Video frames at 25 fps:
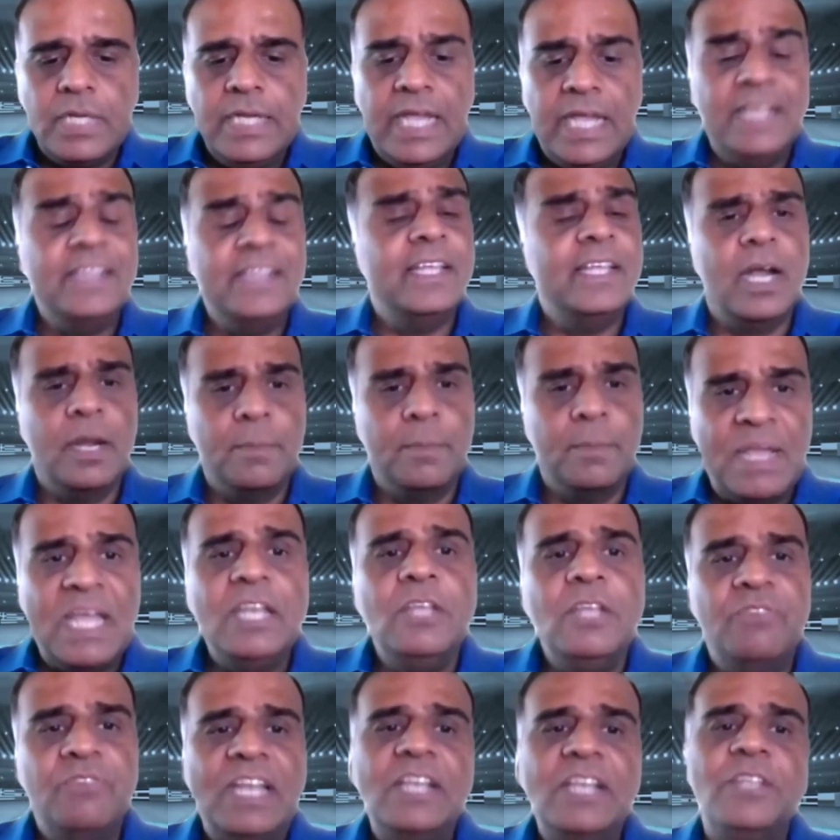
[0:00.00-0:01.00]
And there are
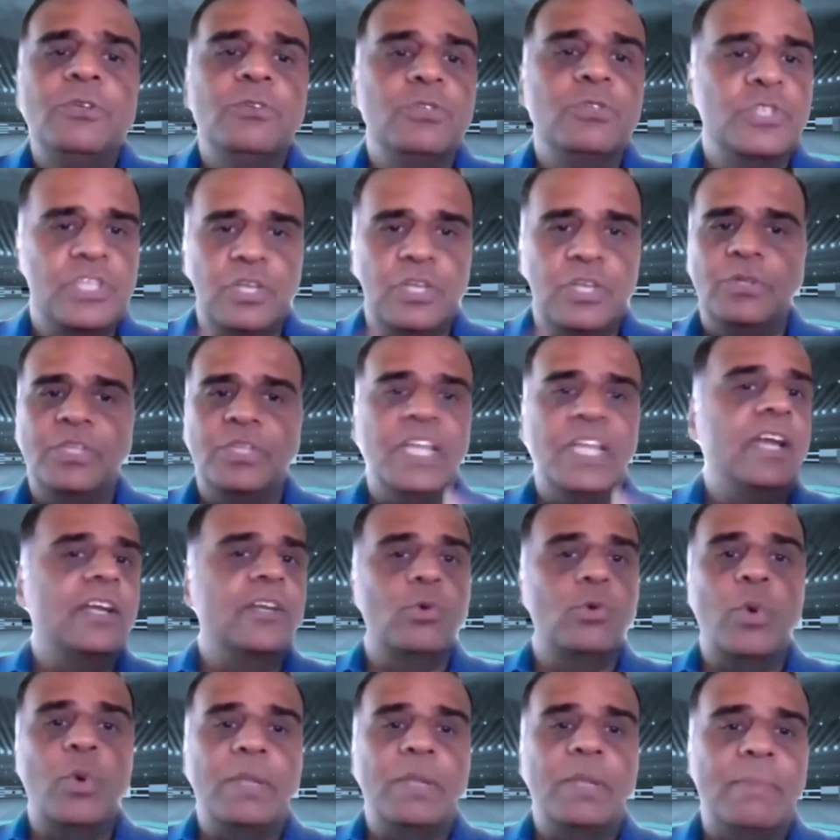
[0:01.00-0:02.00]
many venues, you know, they are
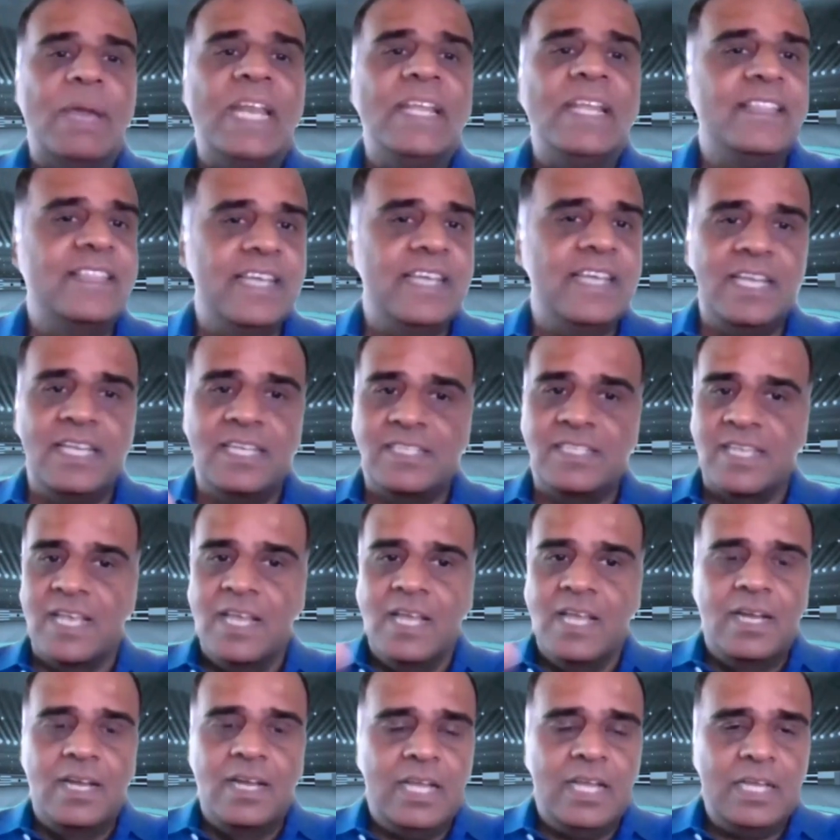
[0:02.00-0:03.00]
doing many things,
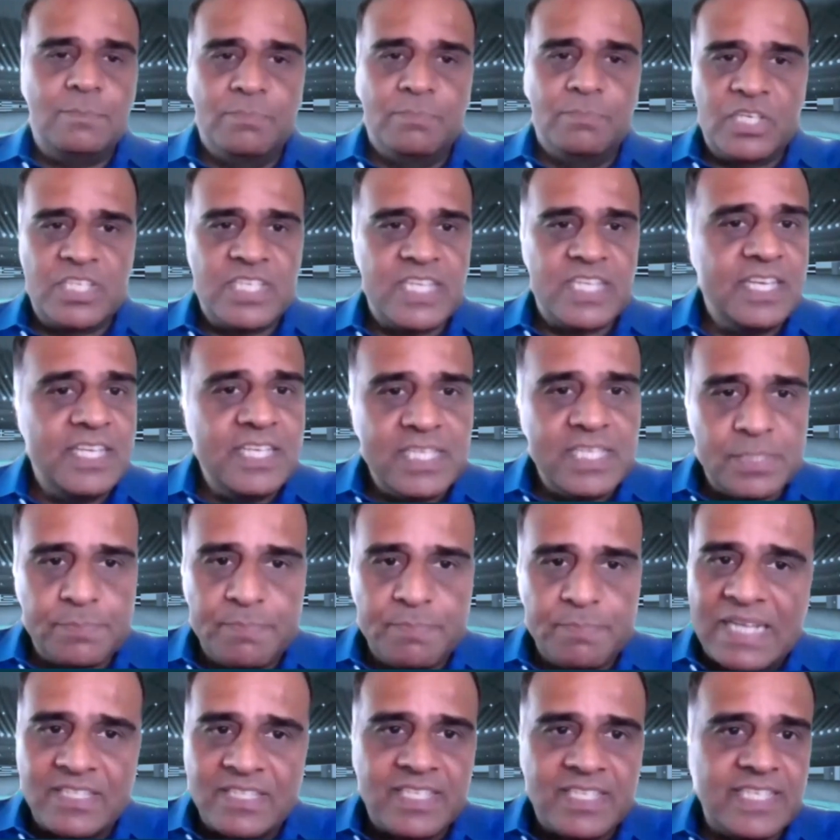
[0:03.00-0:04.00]
like
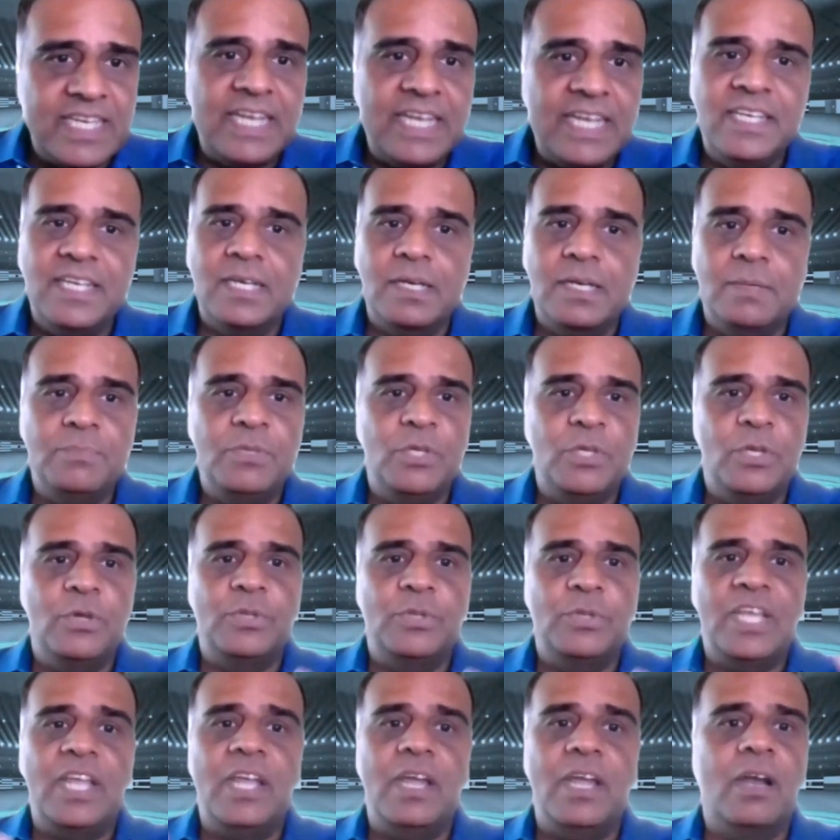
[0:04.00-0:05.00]
Mercedes-Benz Stadium, you
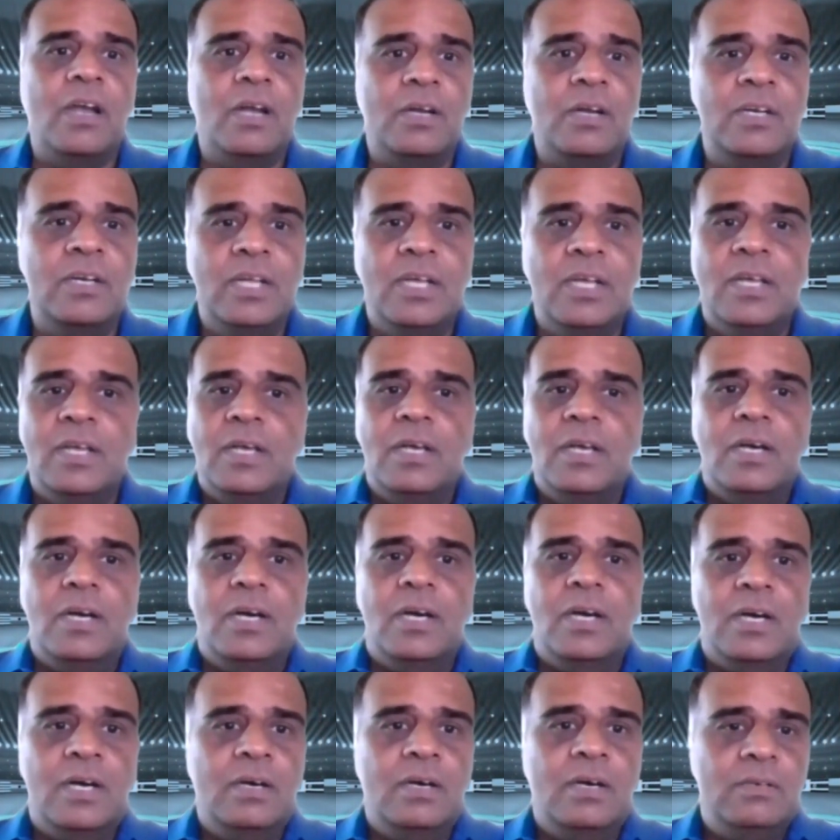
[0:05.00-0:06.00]
know, they are
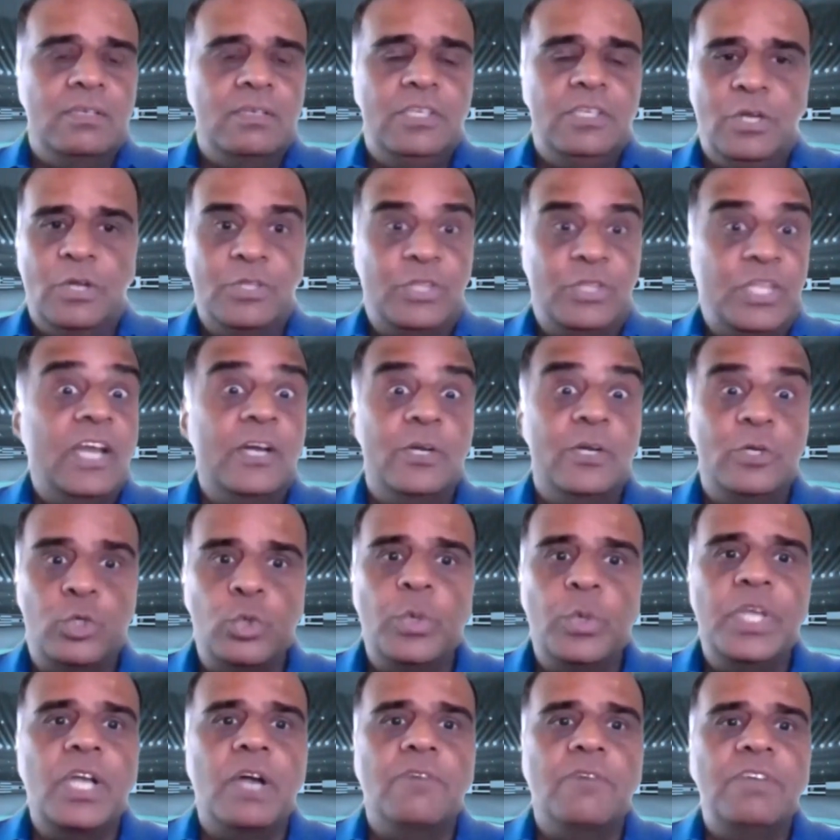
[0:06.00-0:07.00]
they are
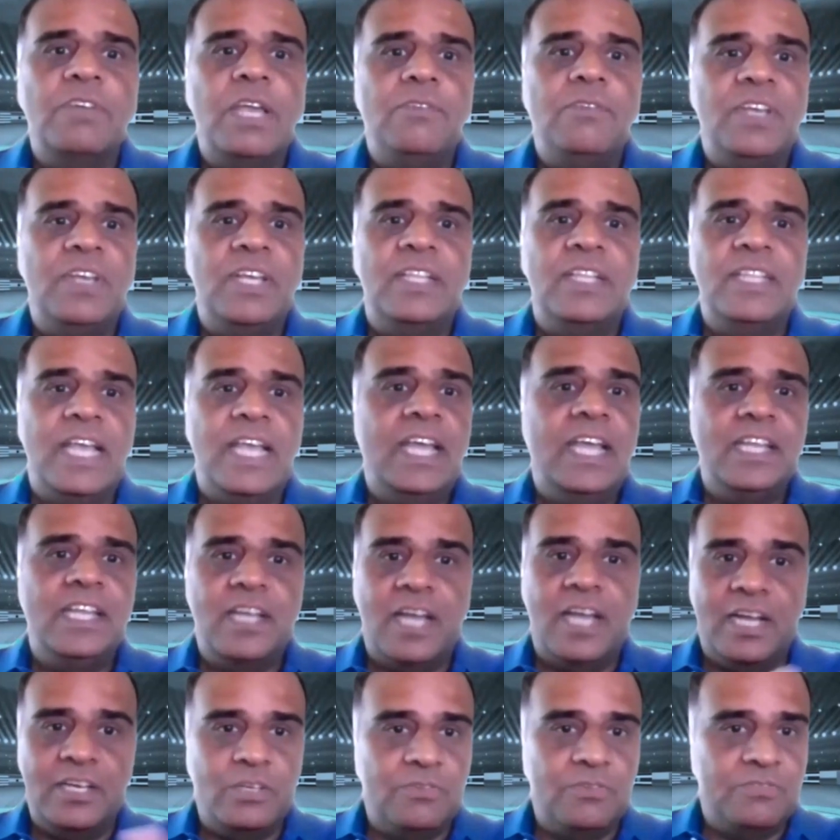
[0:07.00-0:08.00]
doing away with any
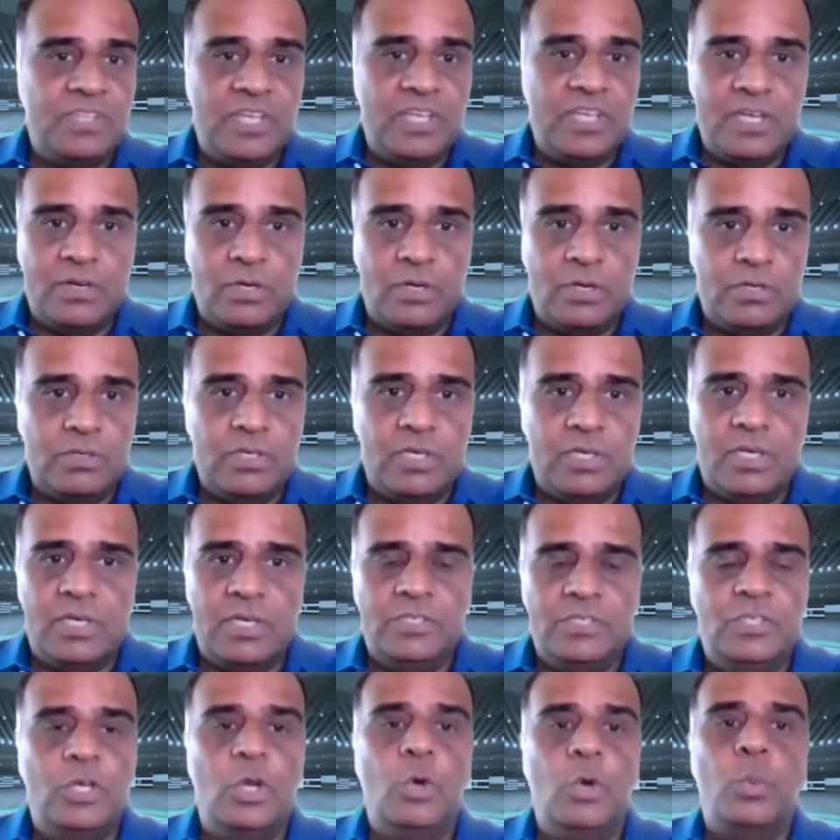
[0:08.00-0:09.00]
kind of their,
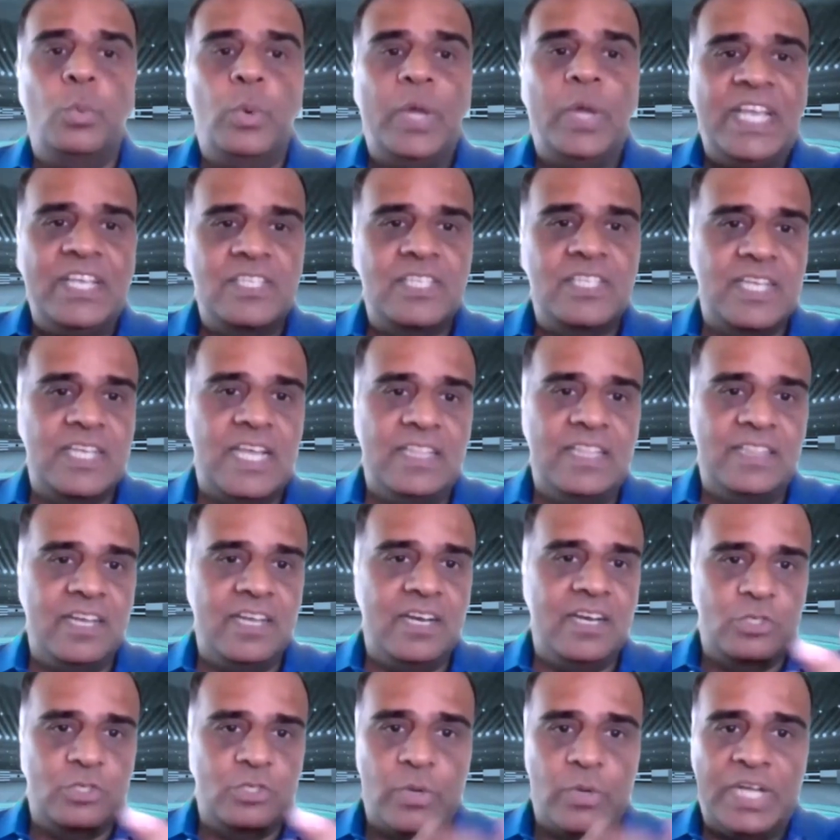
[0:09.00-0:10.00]
you know, waste, and they
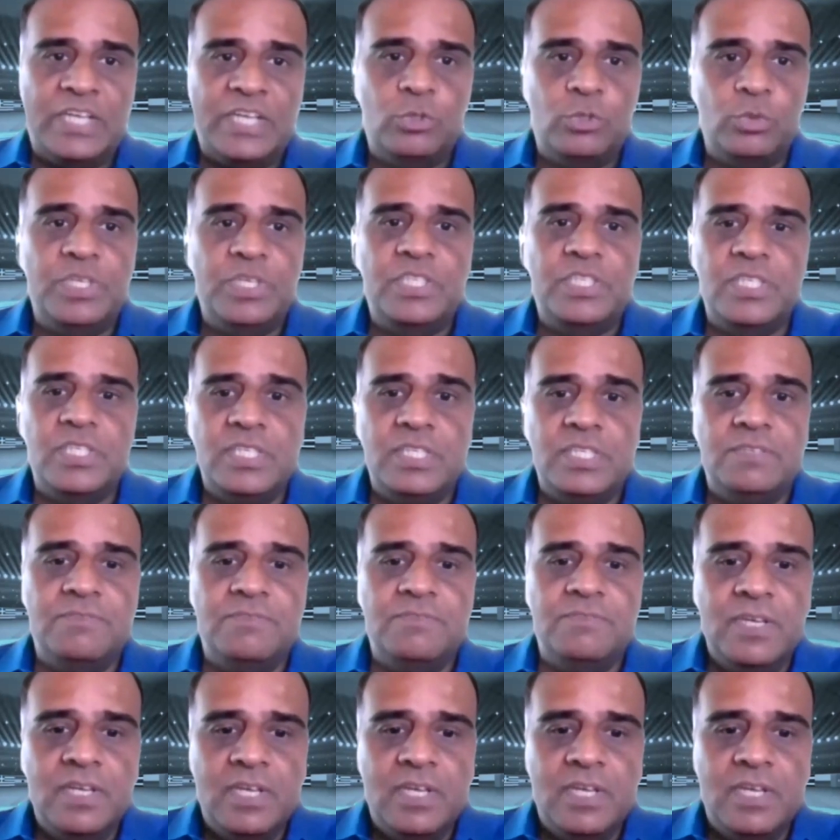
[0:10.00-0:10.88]
are trying to achieve